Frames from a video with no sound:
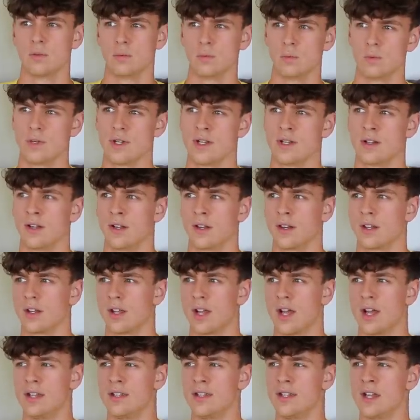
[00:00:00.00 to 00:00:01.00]
weird.
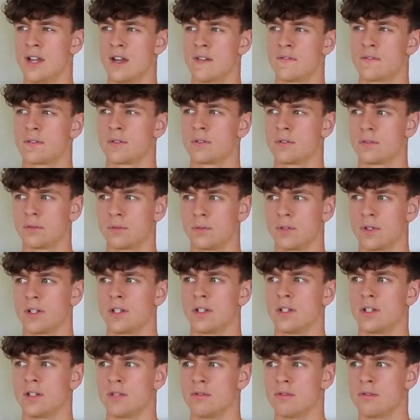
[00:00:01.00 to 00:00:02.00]
I never
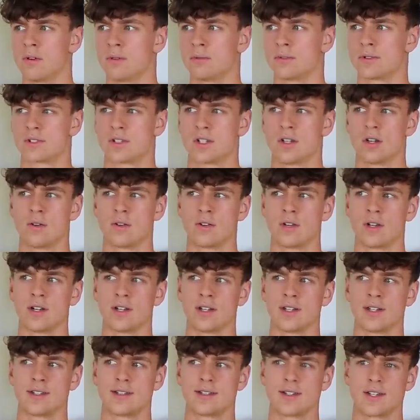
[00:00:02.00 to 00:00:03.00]
really knew what was going
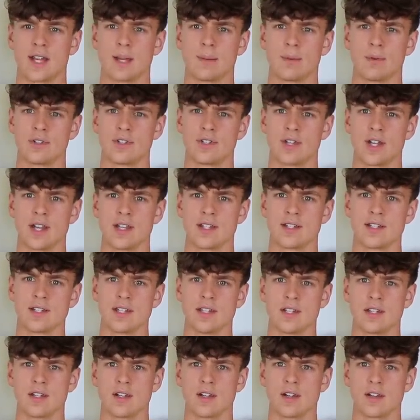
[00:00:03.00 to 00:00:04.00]
on in Cyber
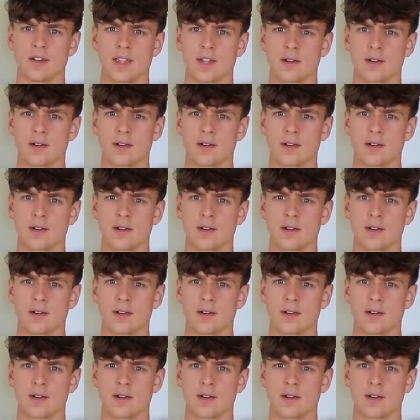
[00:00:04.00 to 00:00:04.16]
Chase either.